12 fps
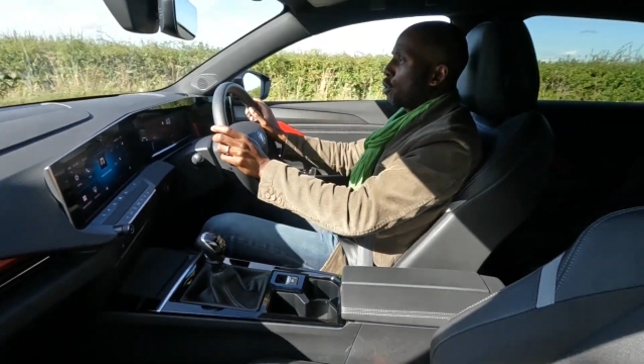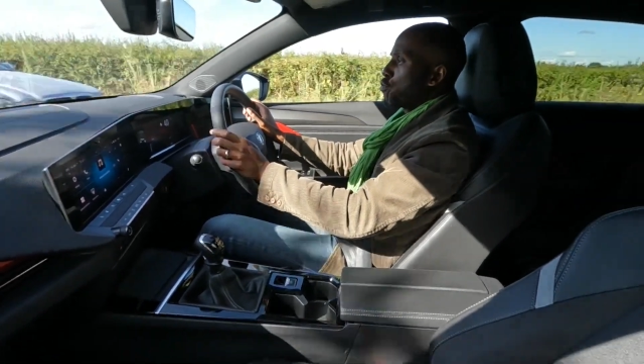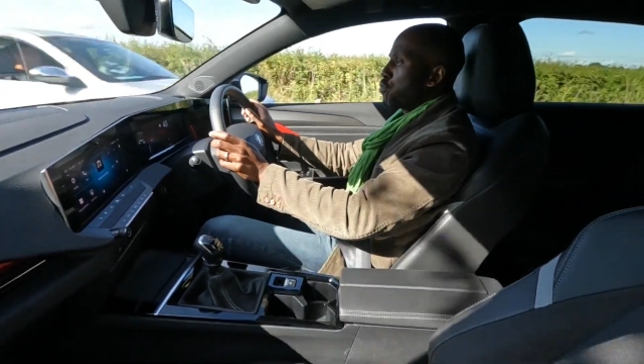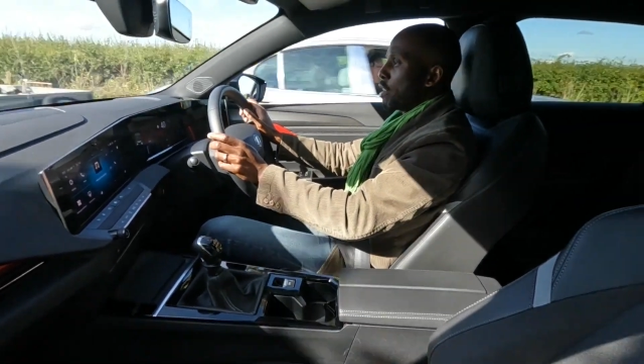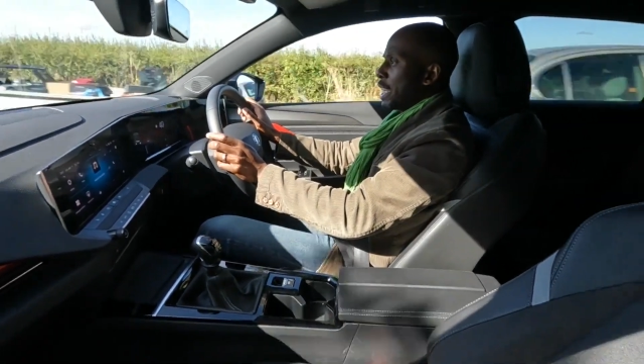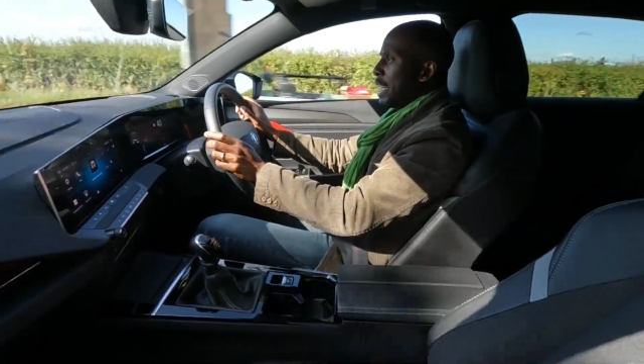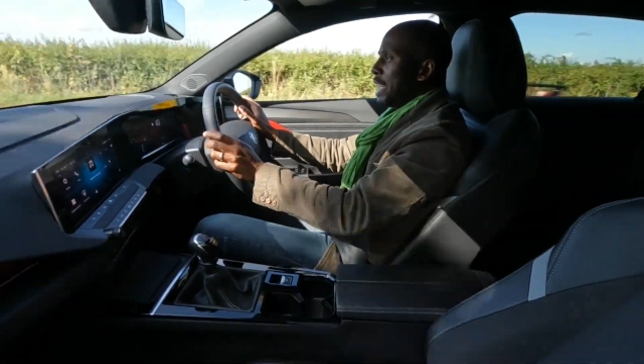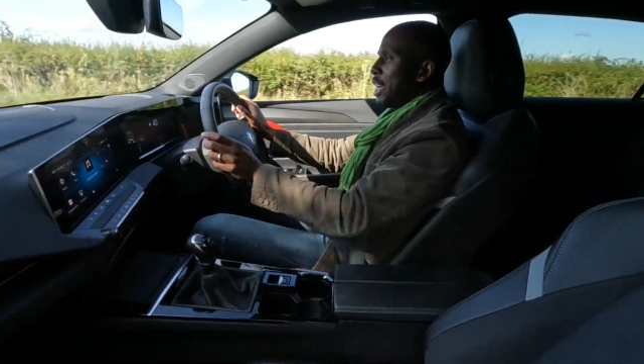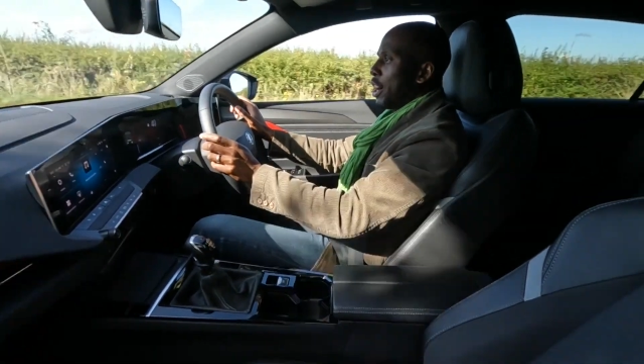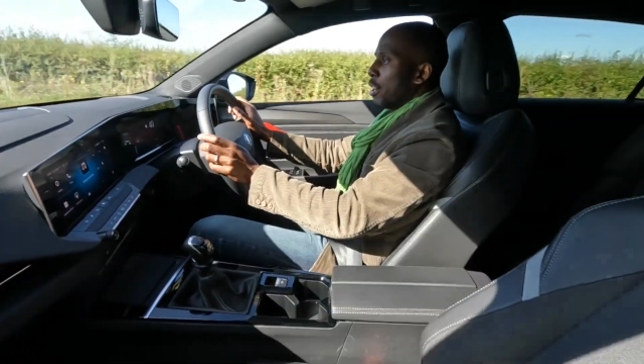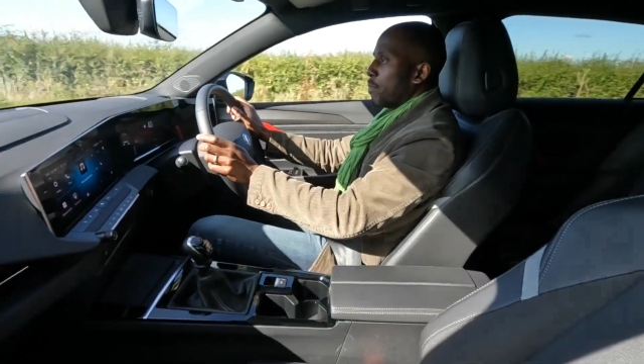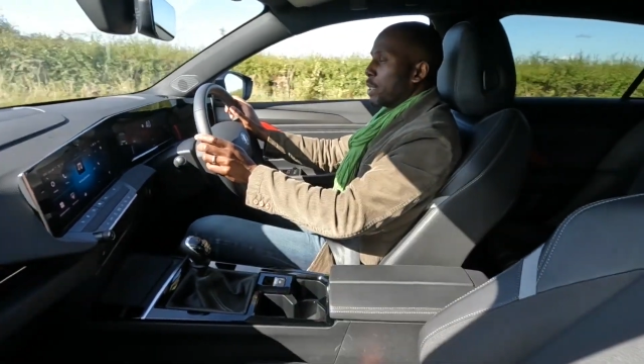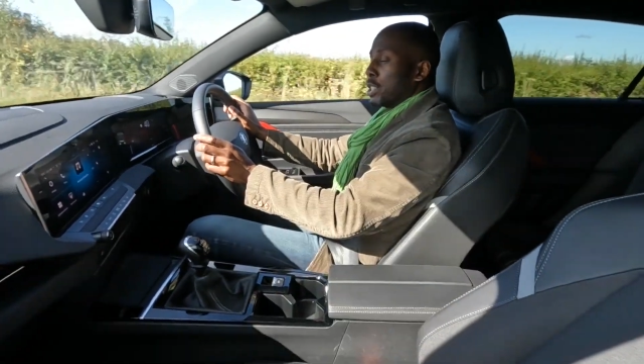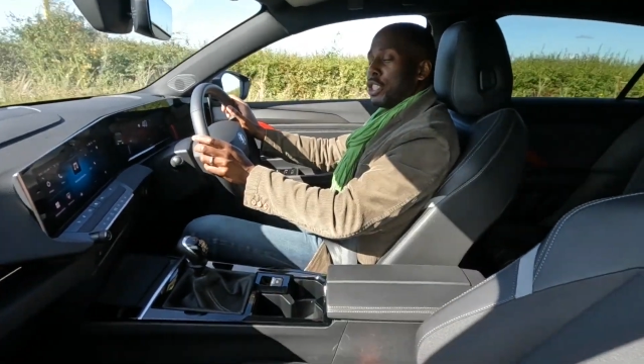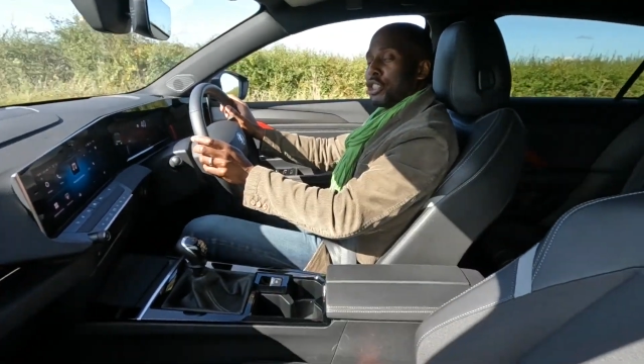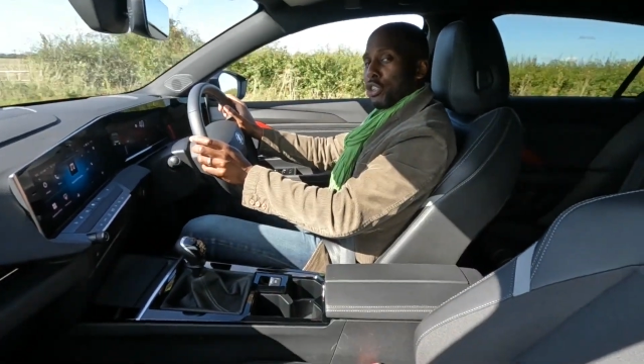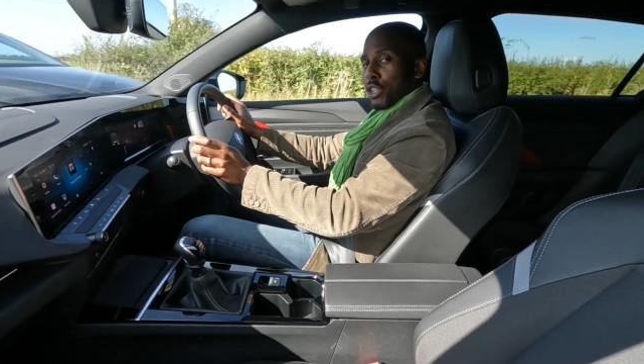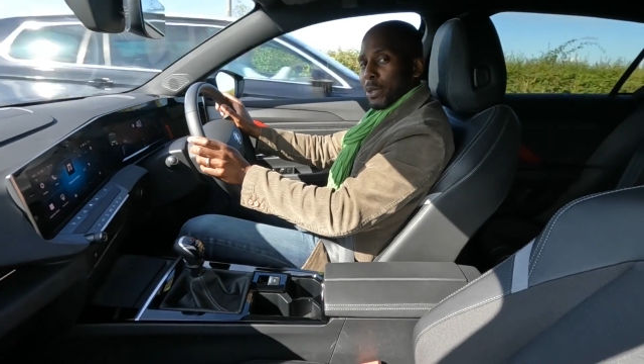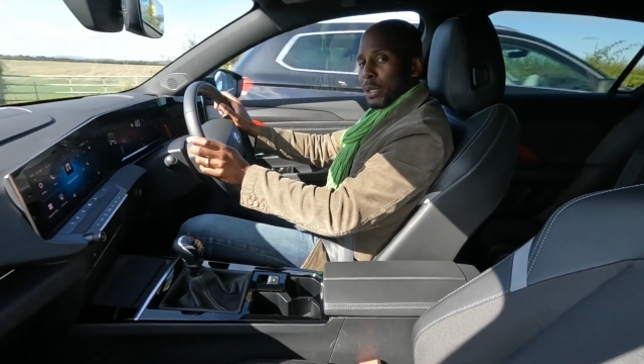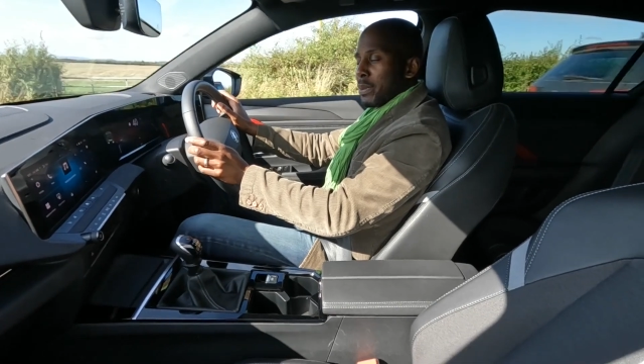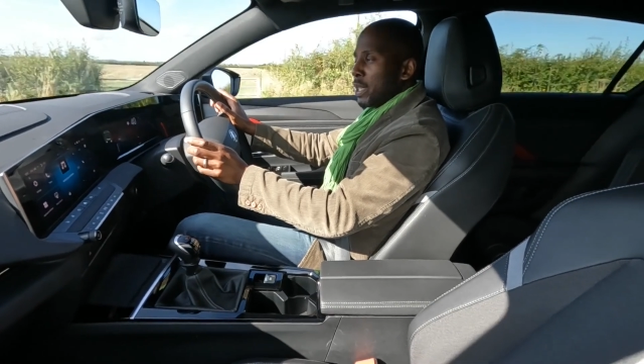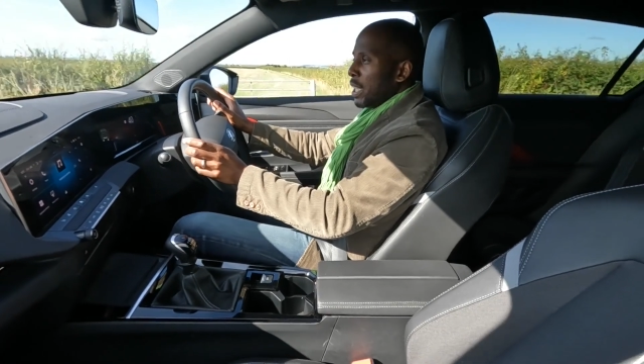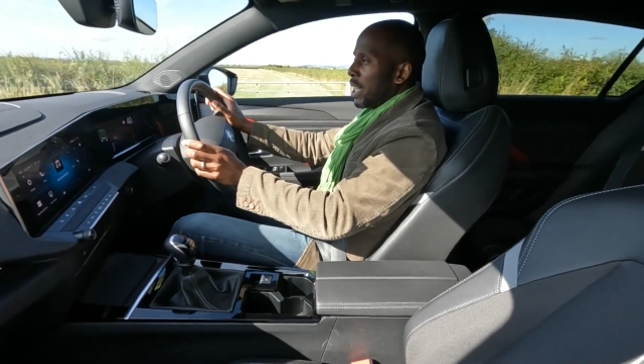I really hope it's enjoyable.